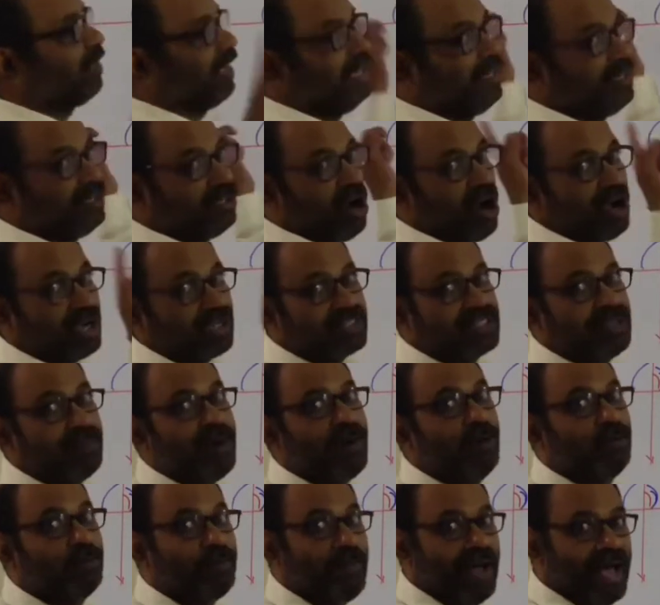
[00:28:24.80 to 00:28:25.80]
Euclid talks
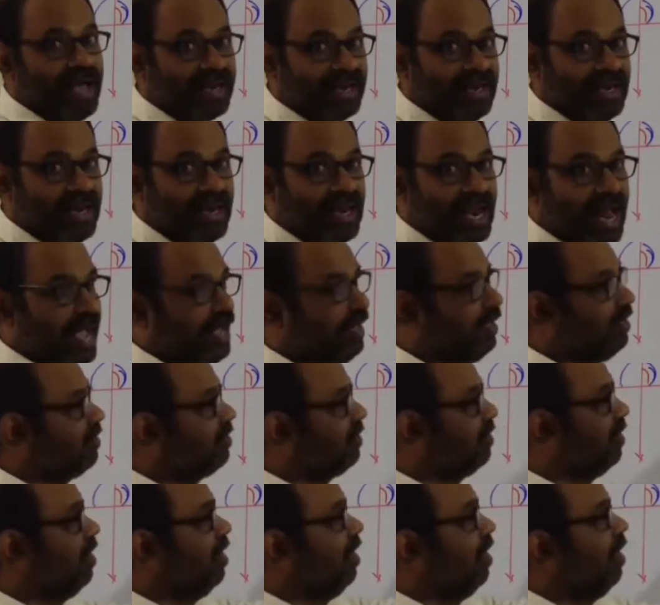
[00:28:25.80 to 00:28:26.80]
about parallel
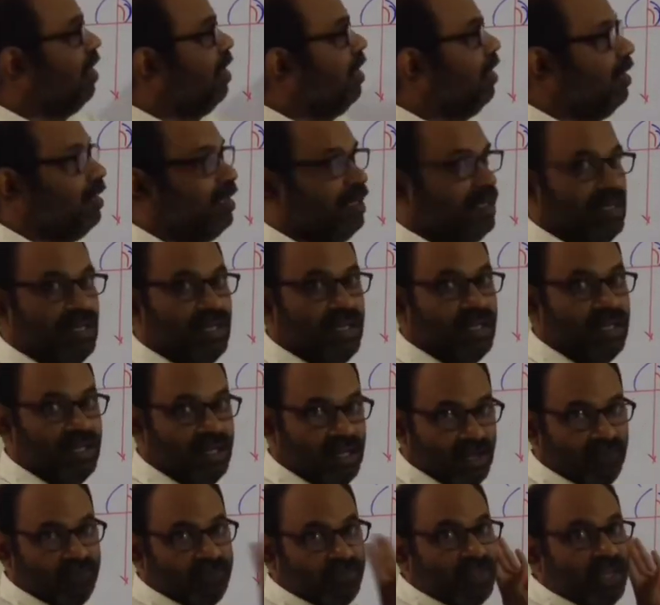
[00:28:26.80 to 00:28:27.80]
lines.
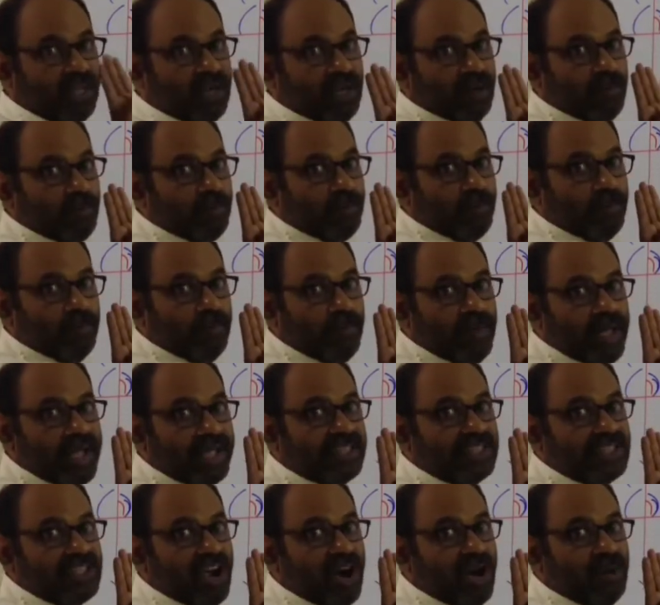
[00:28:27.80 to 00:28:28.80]
If the
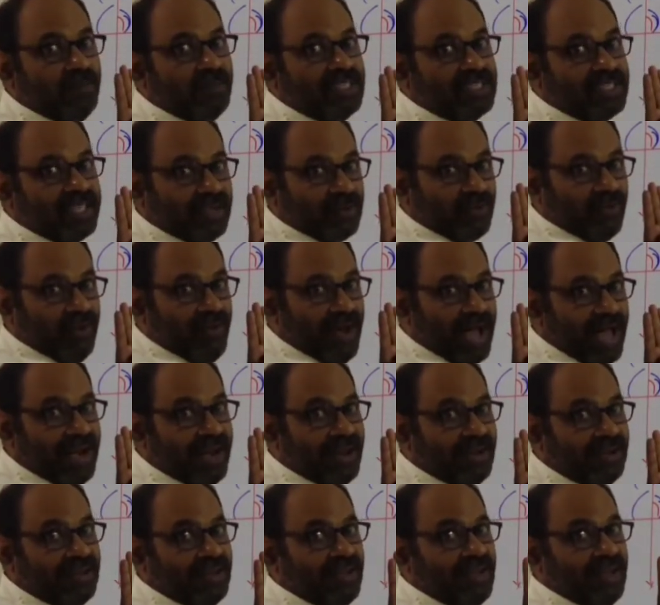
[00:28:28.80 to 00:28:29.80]
axiom is
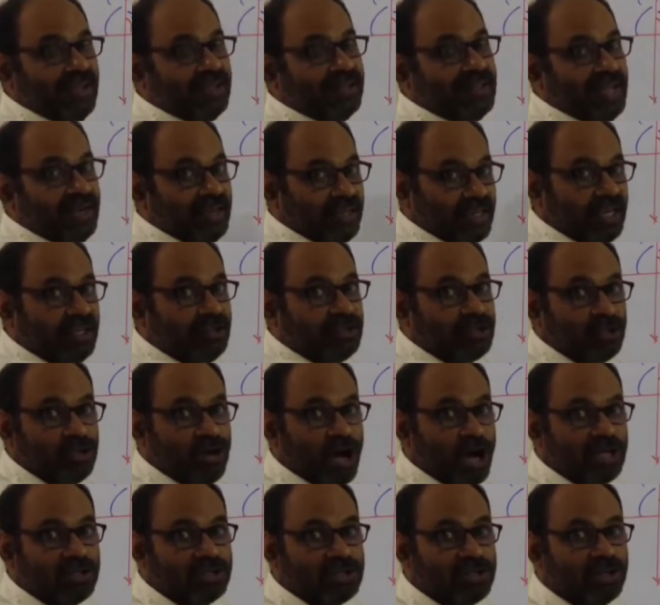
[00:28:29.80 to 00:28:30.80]
equivalent, then it
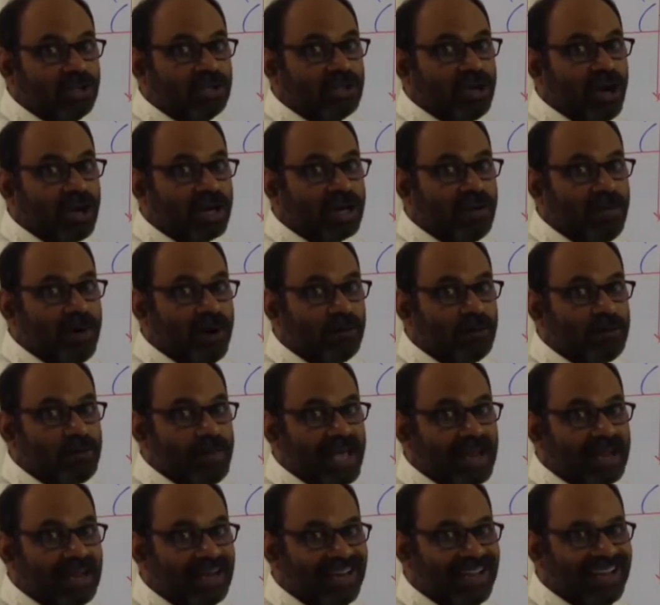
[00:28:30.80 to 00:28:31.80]
should also talk
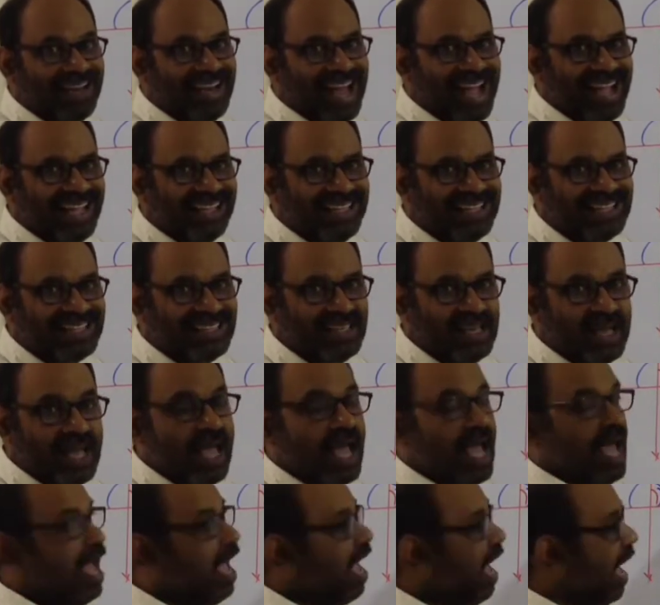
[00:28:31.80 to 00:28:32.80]
about parallel lines.
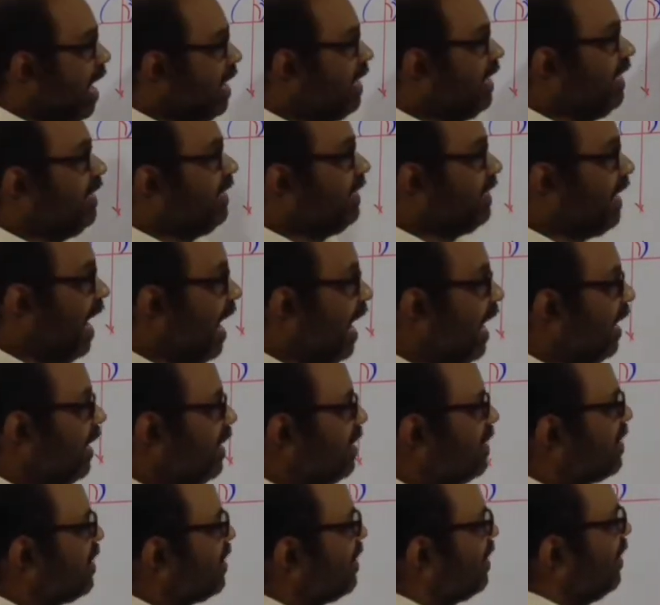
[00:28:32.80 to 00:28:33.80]
And it
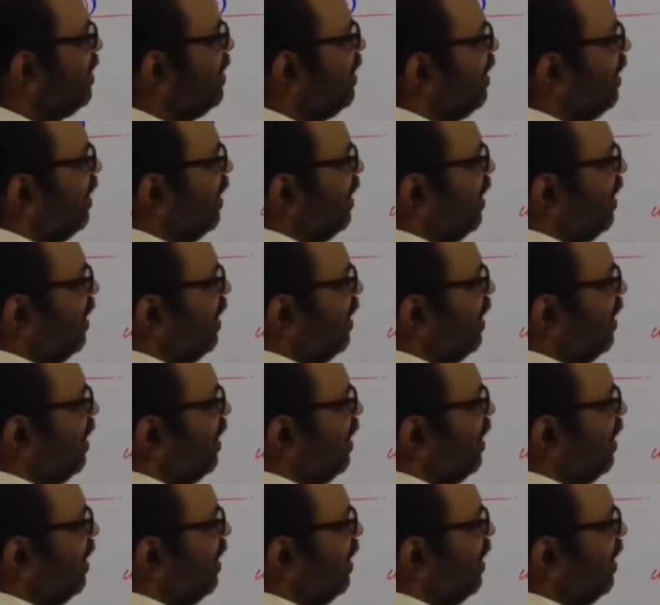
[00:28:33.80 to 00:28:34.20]
does.